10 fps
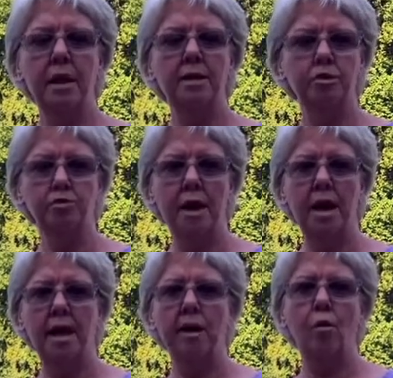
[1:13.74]

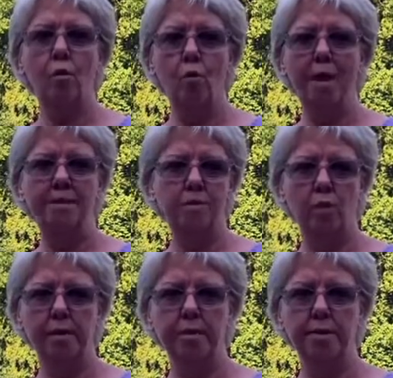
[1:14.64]
dry, or wet
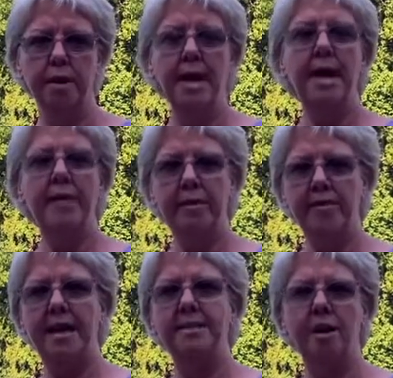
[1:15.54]
soils. And
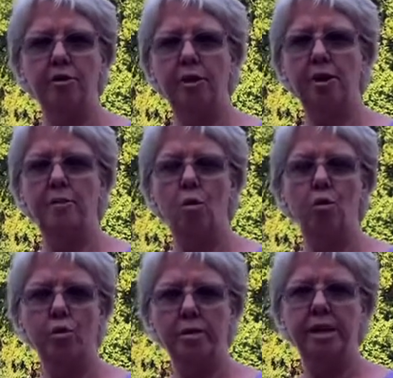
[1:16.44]
then that's how you're going to be
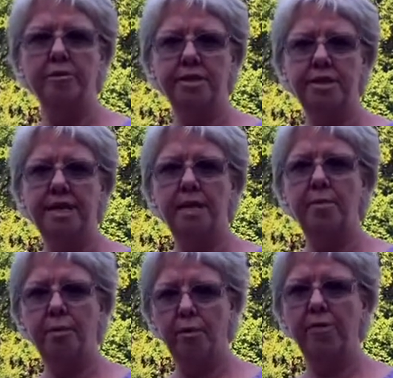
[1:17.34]
ordering your
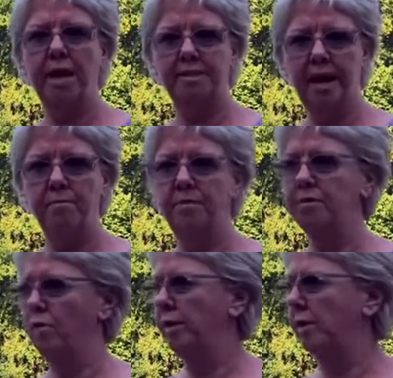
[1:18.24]
seed per that type of
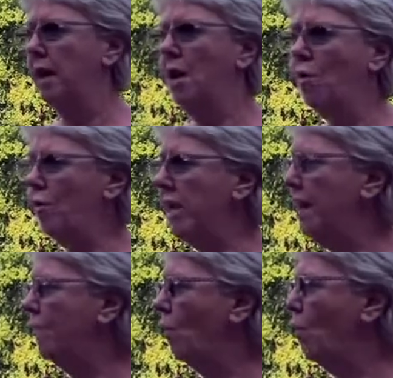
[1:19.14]
soil. We
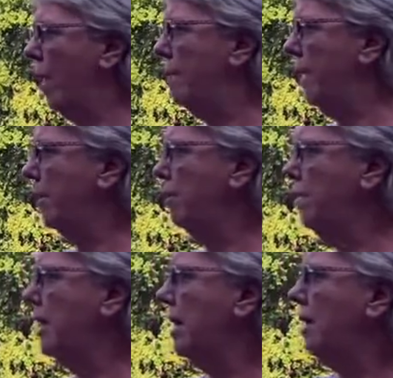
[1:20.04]
have a wet meadow.
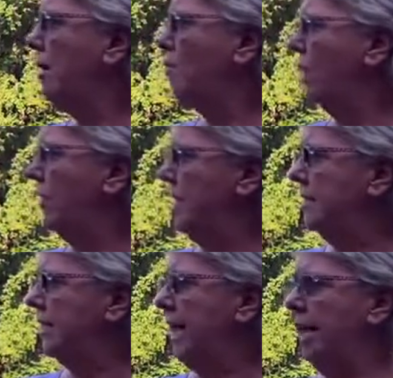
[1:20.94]
One of the
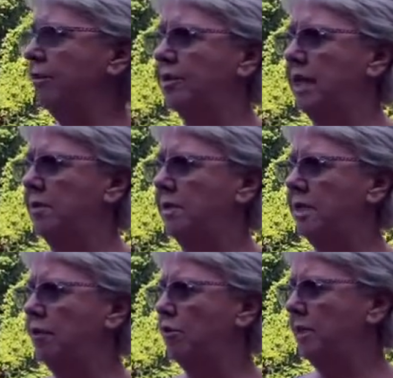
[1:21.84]
indicators that was
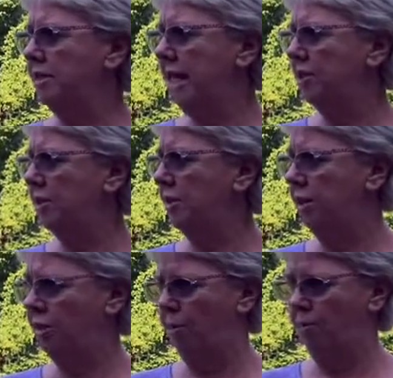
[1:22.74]
here was not just
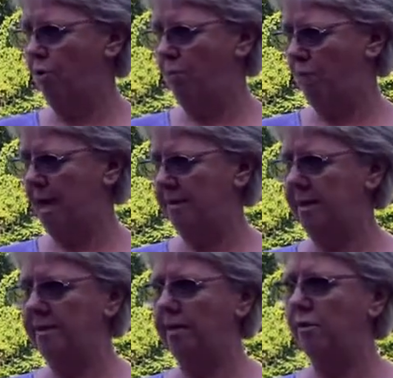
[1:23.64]
the brome grass,
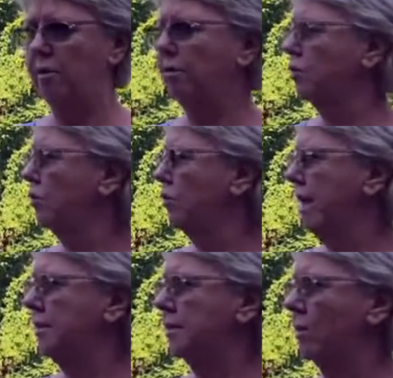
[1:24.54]
that's an agricultural
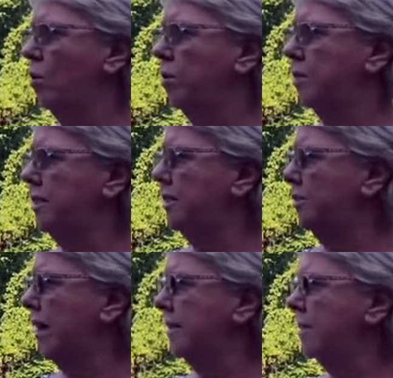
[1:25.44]
grass, the cold
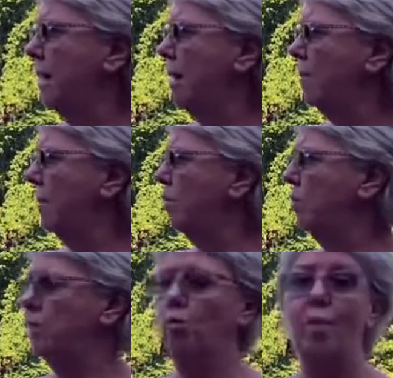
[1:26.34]
season grass, but it
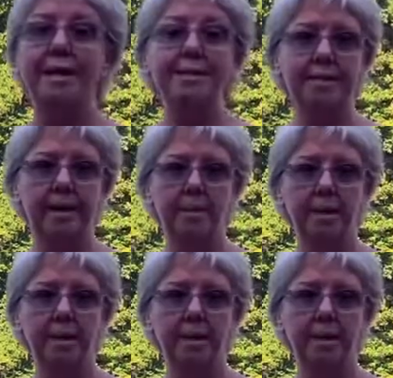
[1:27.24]
was the wing stem